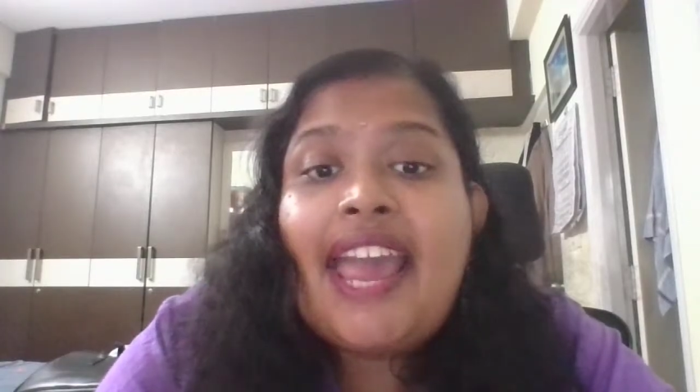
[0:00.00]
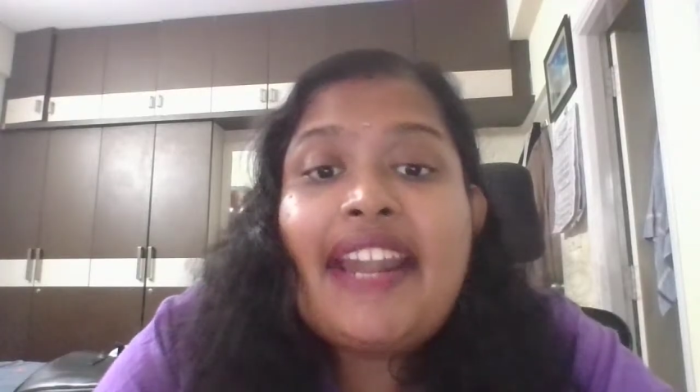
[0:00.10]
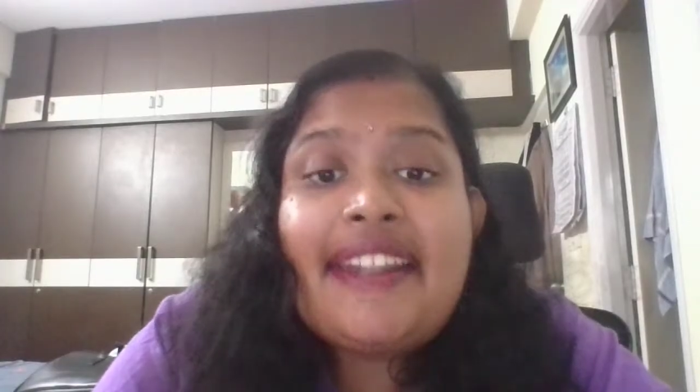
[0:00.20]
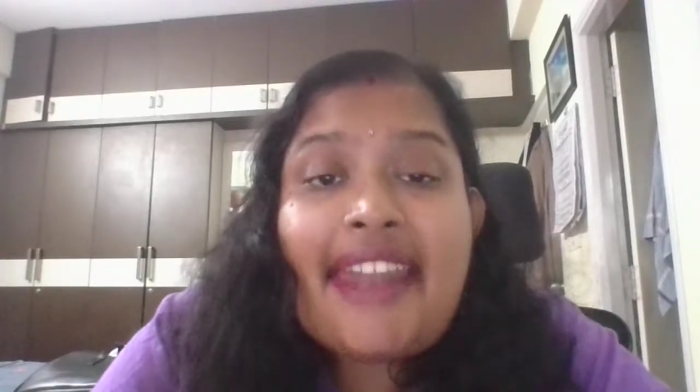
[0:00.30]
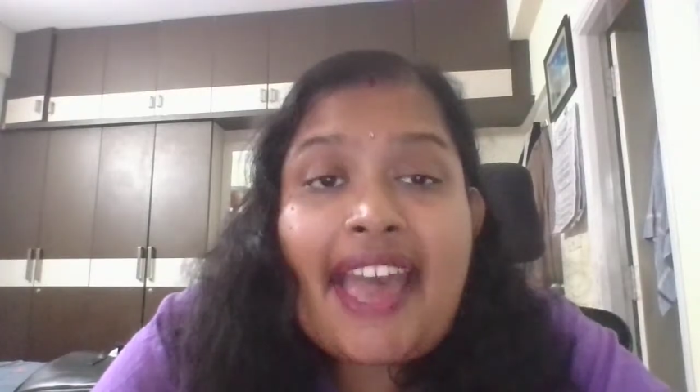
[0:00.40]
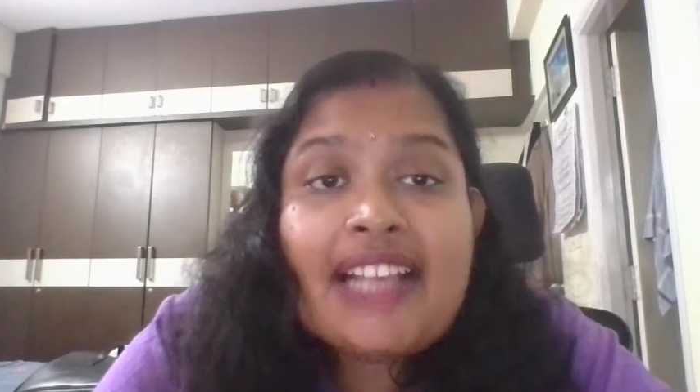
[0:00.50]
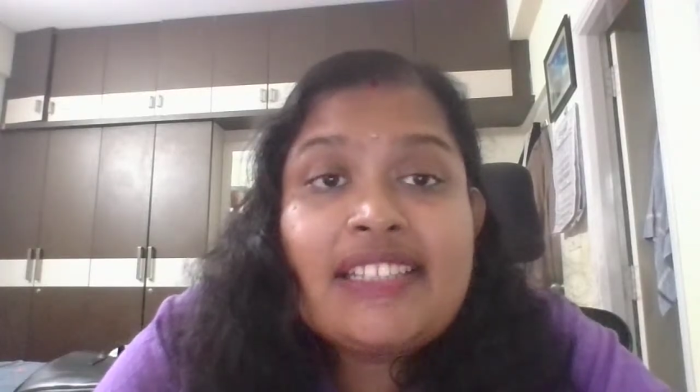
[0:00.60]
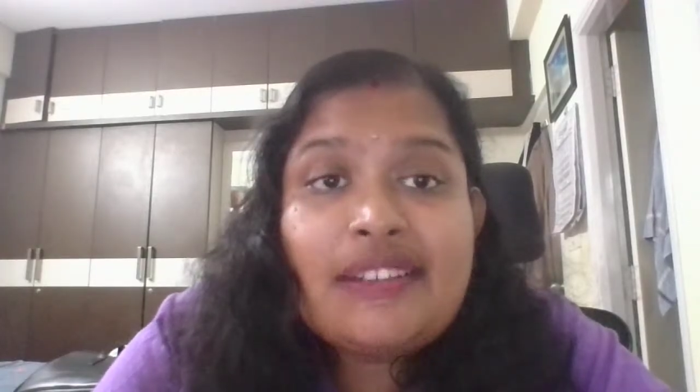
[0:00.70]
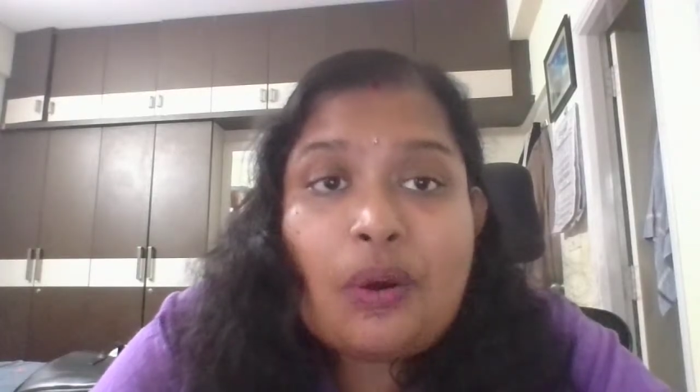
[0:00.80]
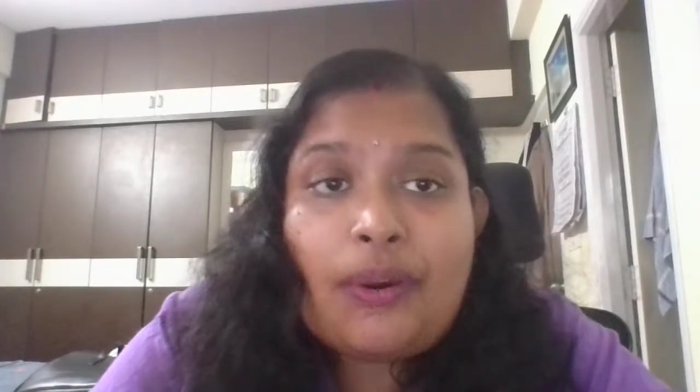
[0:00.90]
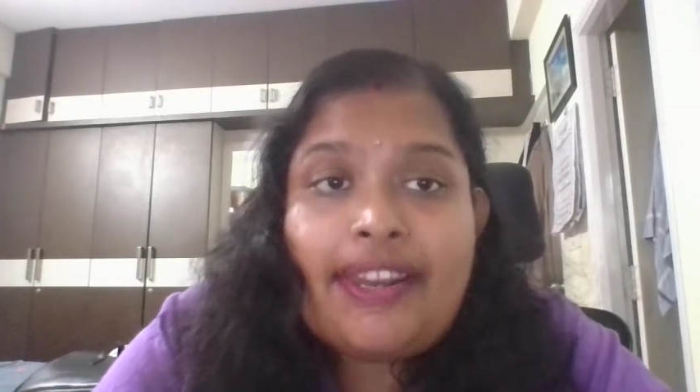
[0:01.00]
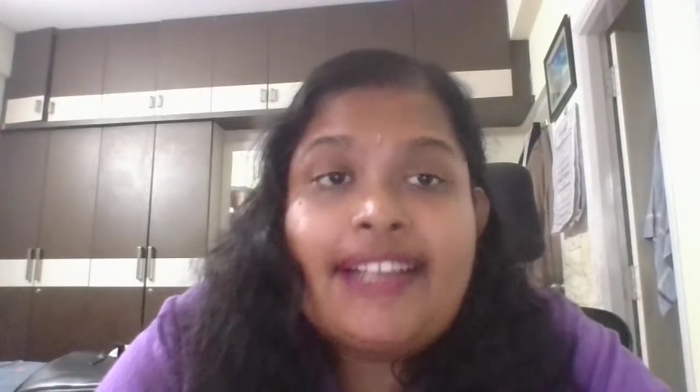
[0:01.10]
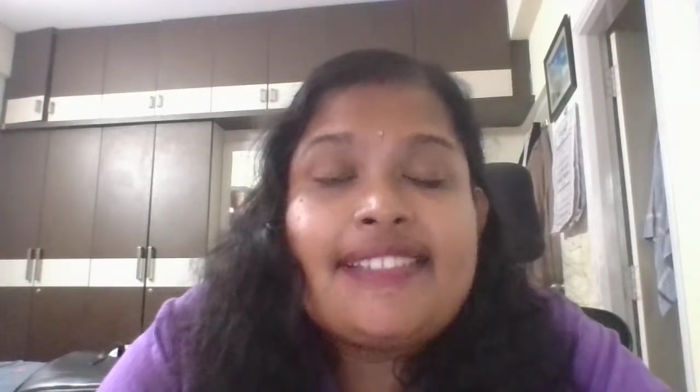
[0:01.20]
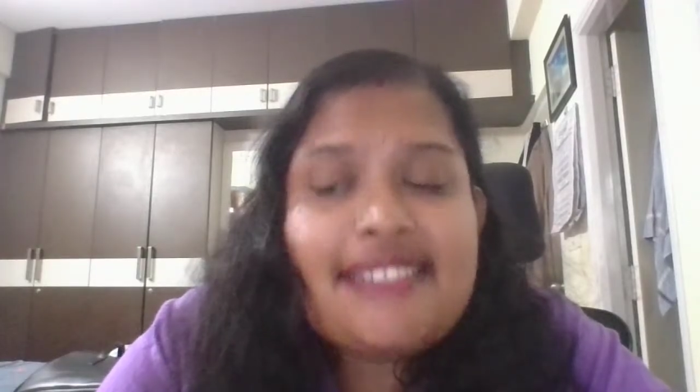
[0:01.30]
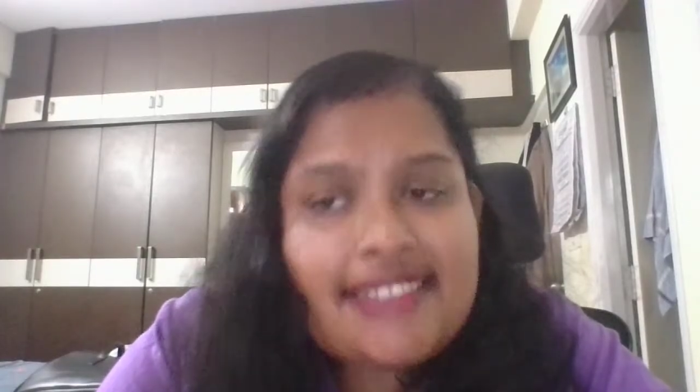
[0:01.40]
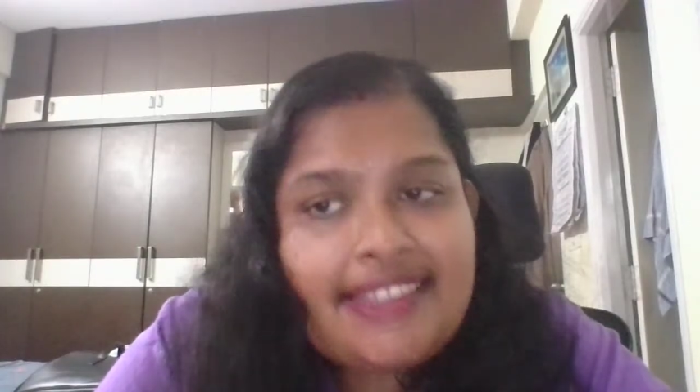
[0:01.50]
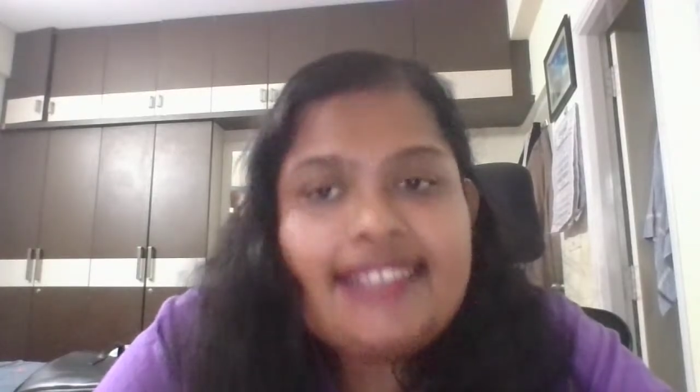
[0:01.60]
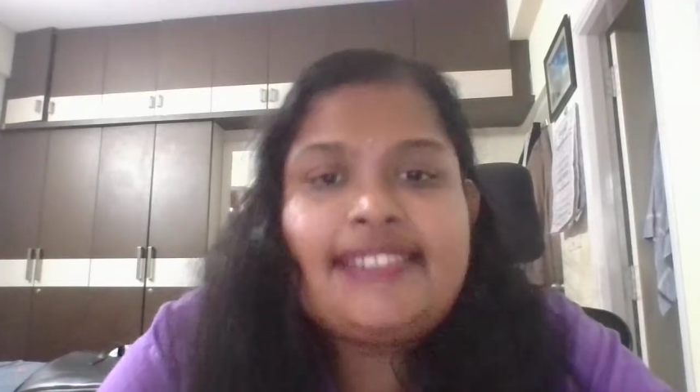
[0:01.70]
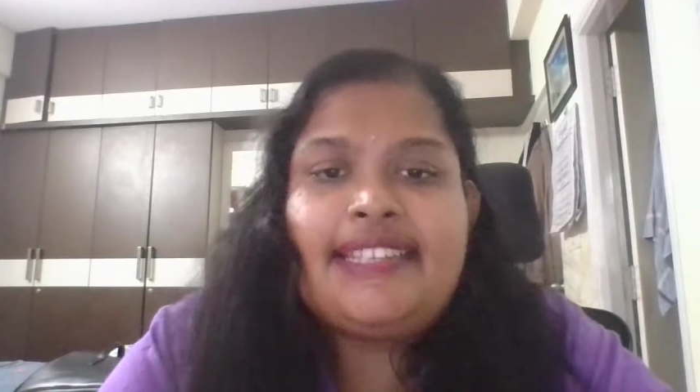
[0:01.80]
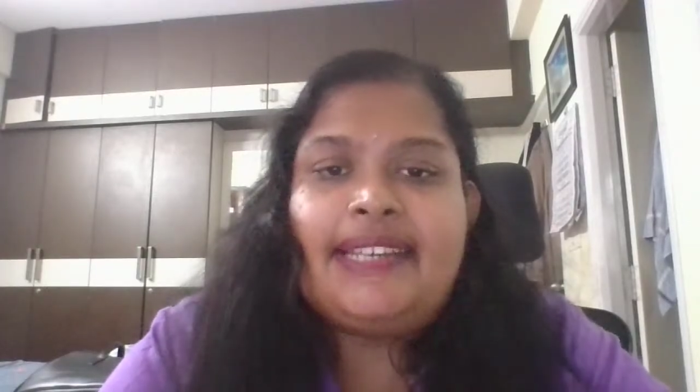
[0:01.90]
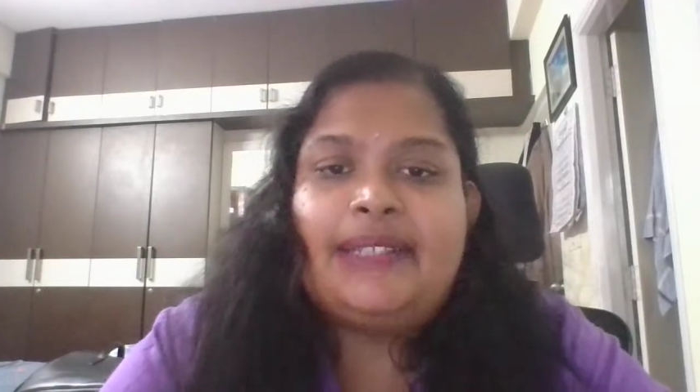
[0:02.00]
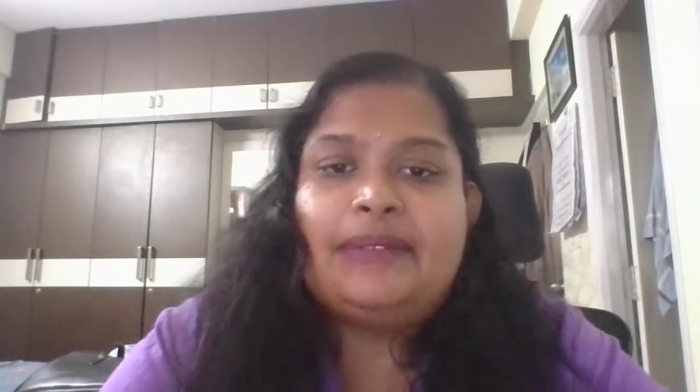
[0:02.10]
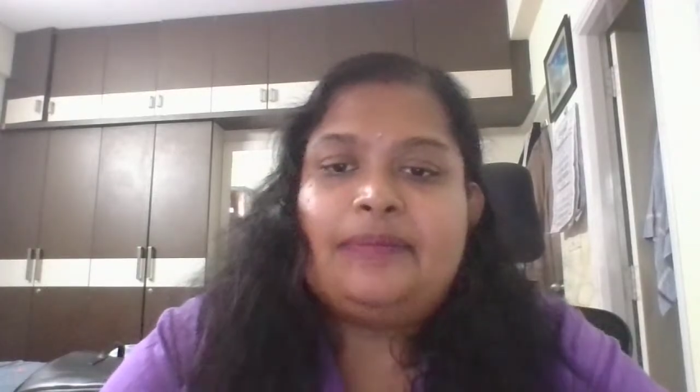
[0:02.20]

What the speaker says: a tax notice this year.